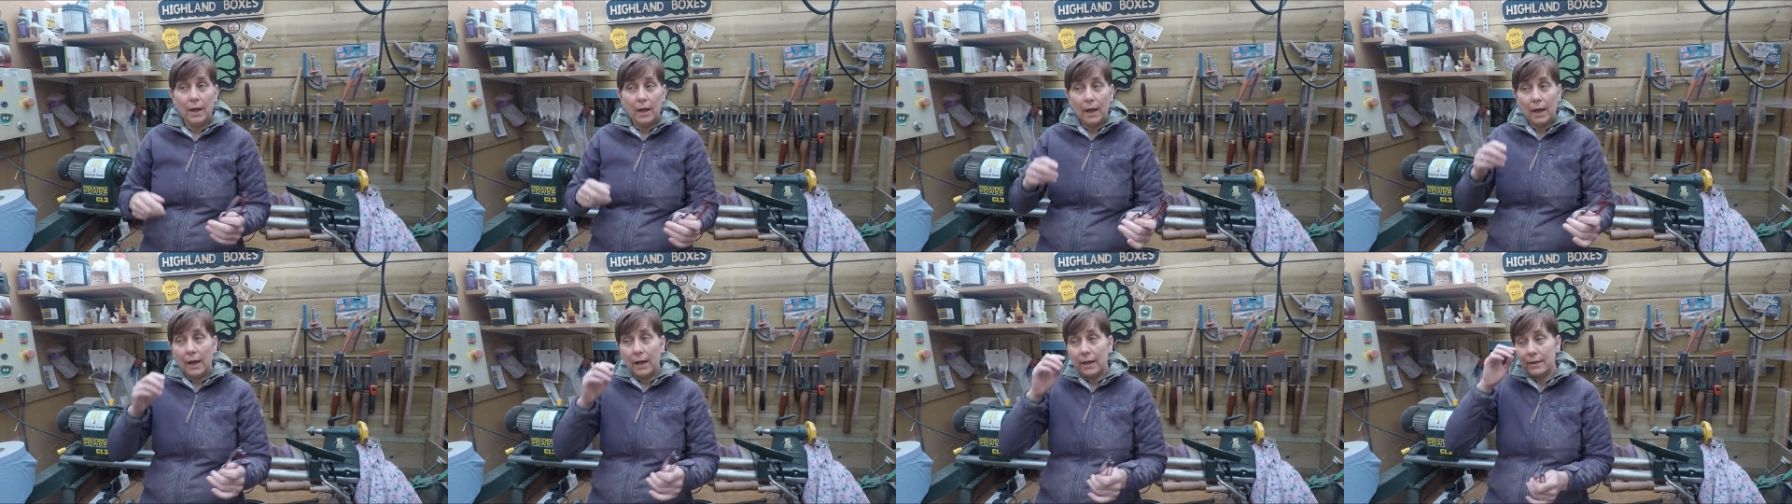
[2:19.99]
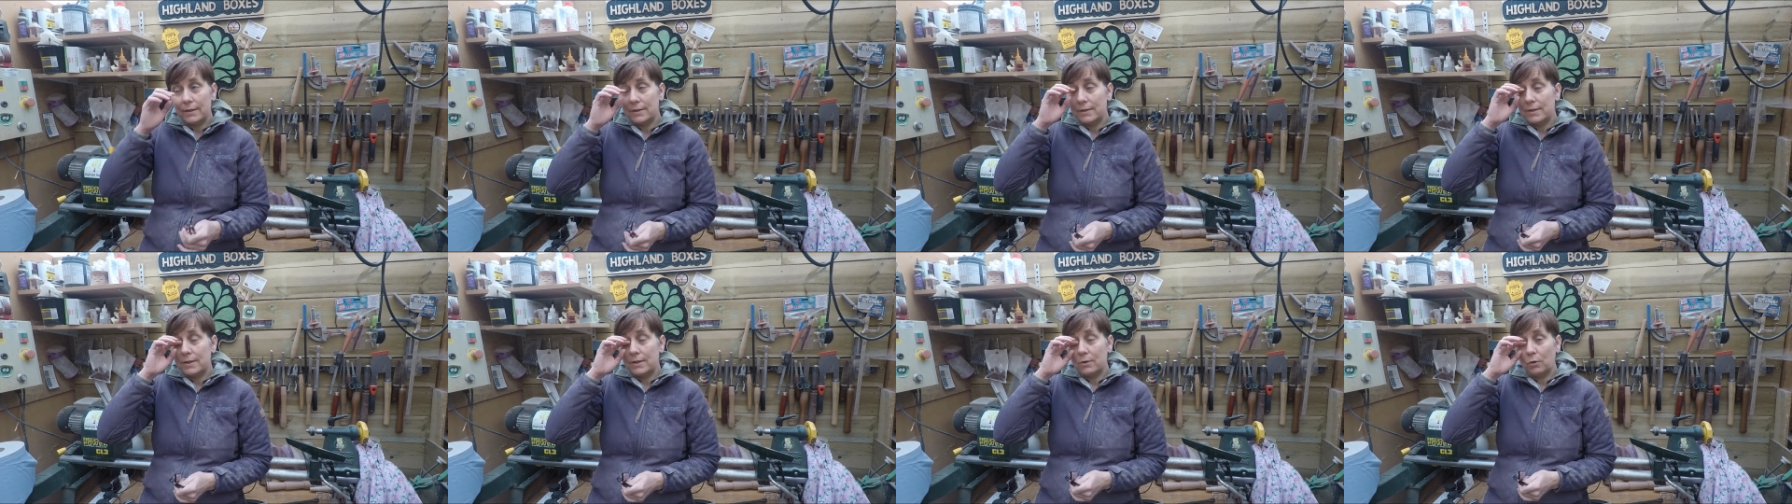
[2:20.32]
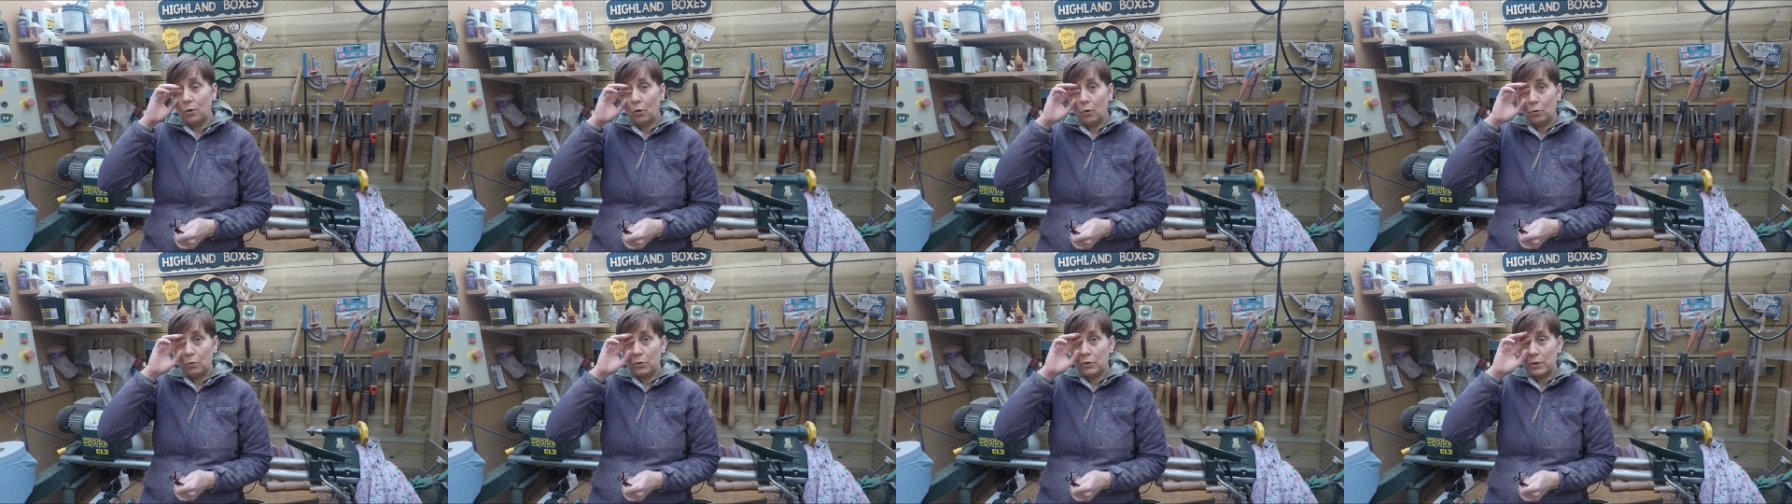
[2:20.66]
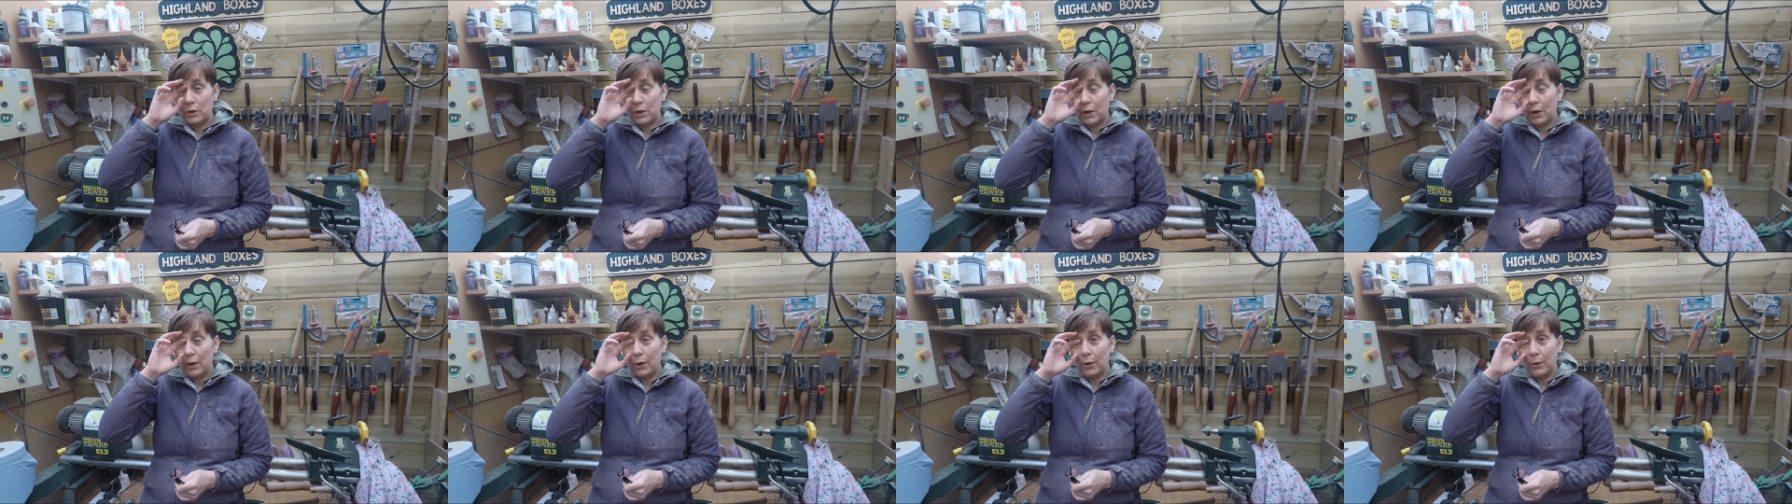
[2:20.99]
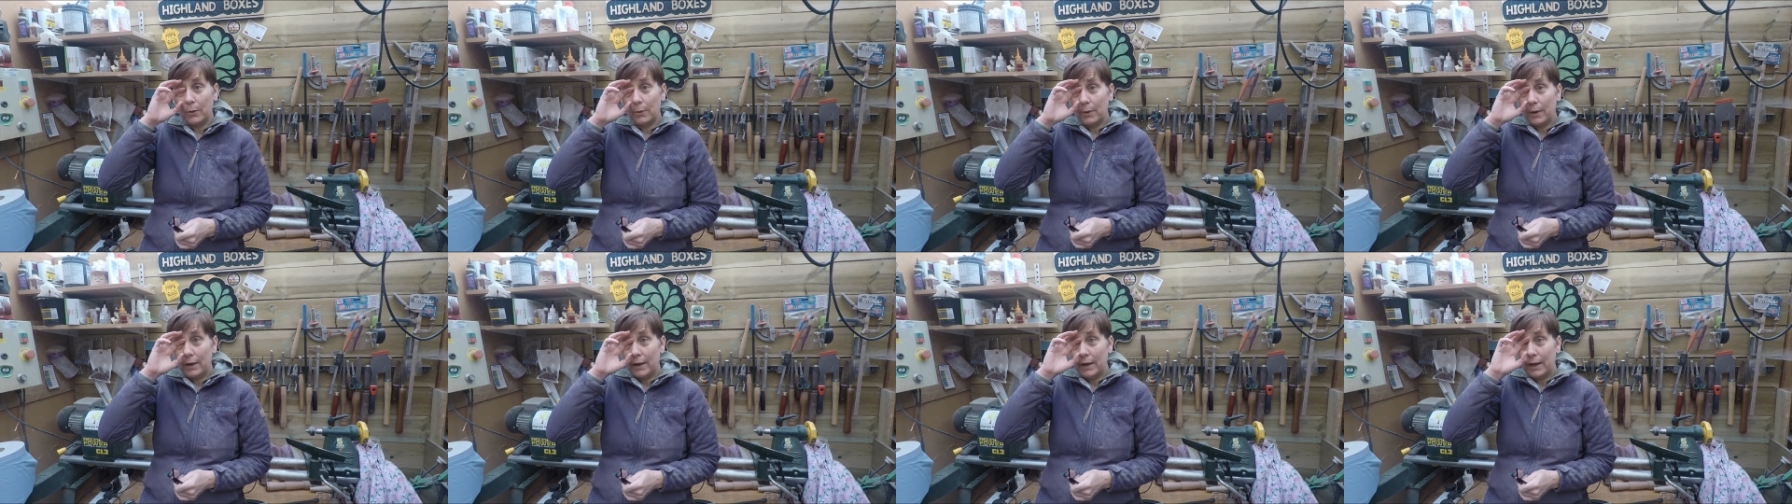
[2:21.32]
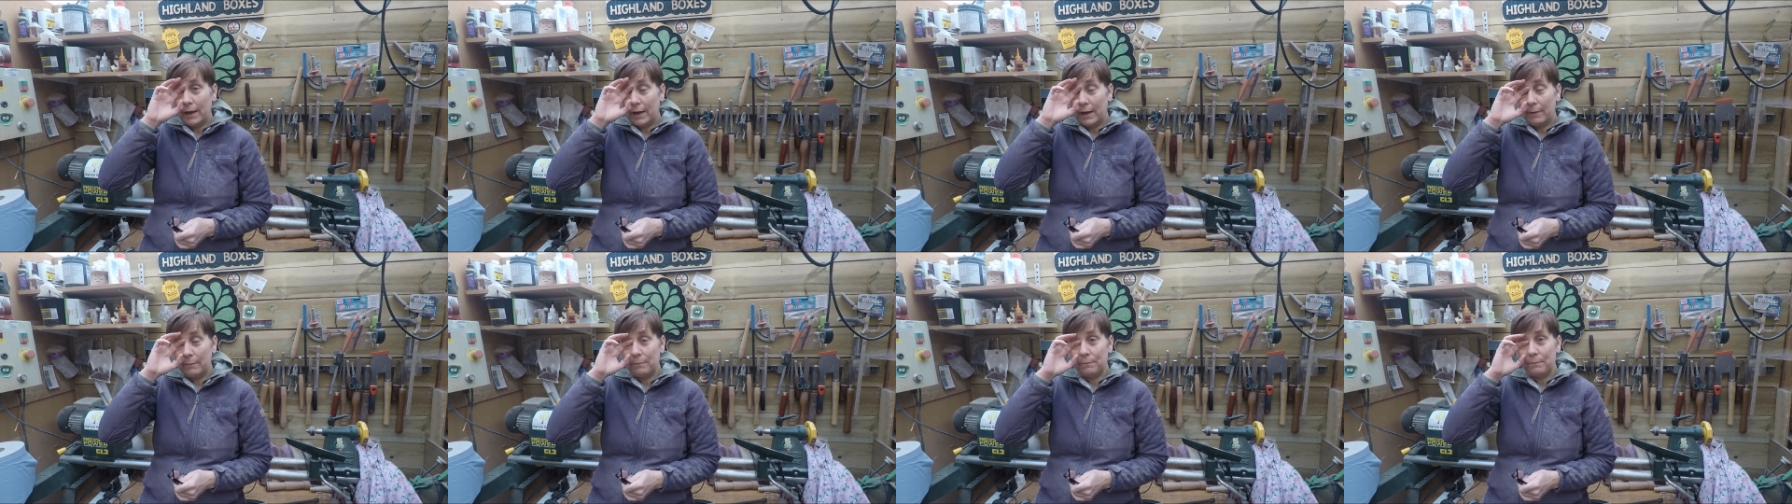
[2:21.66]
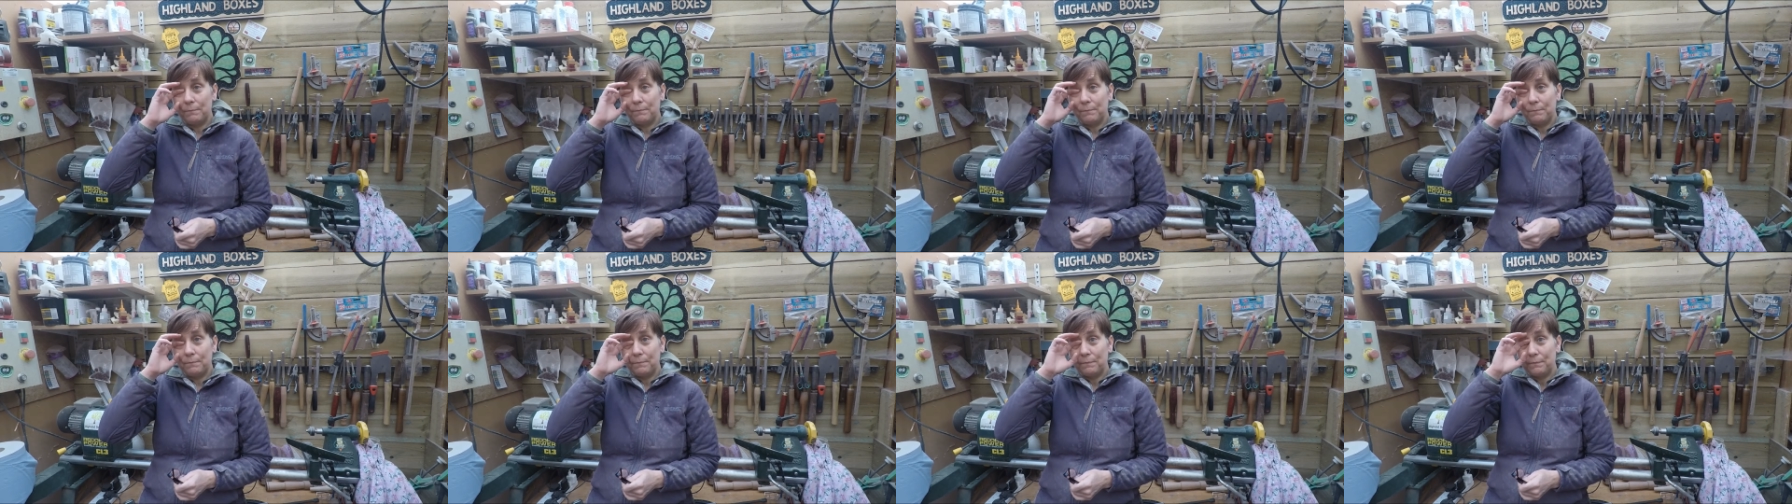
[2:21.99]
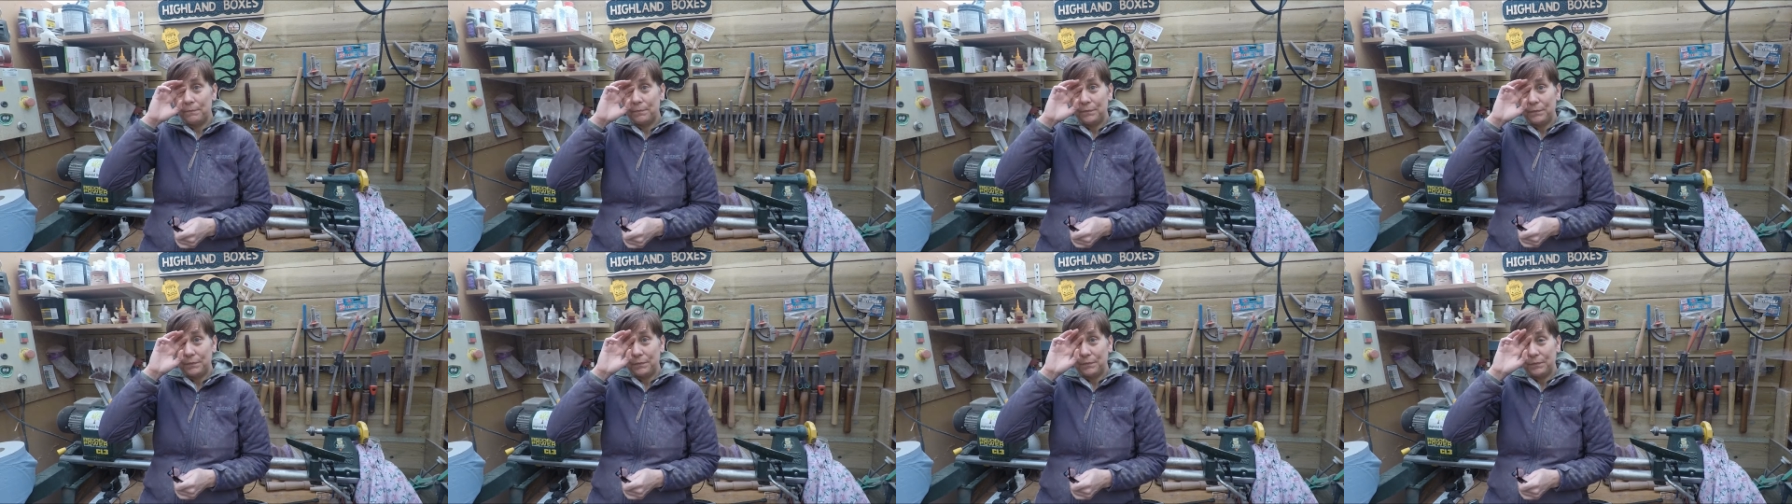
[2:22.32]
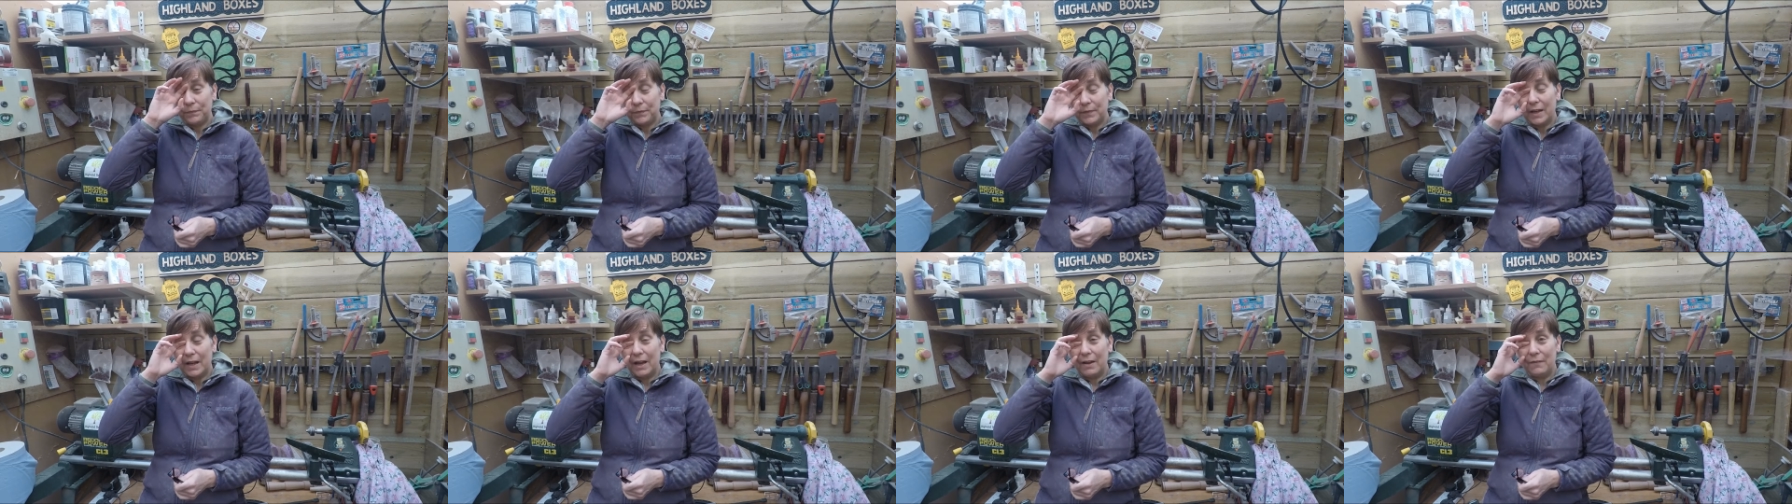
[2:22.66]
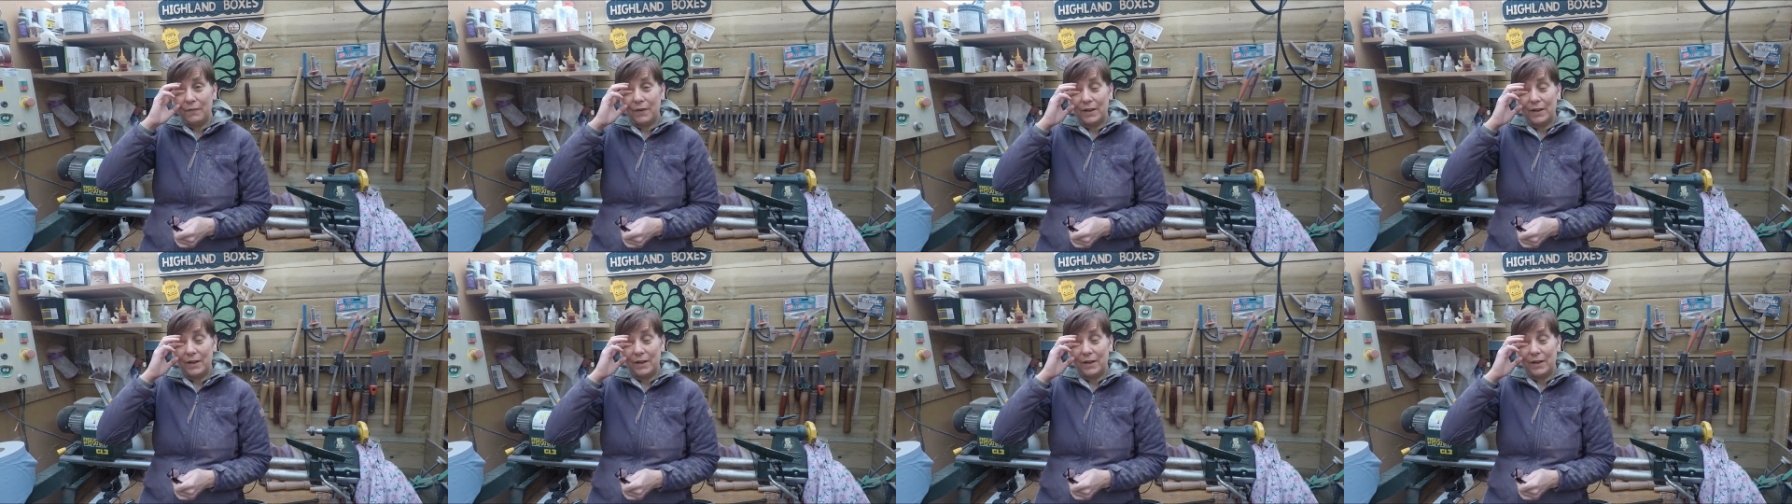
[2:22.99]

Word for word: and also I've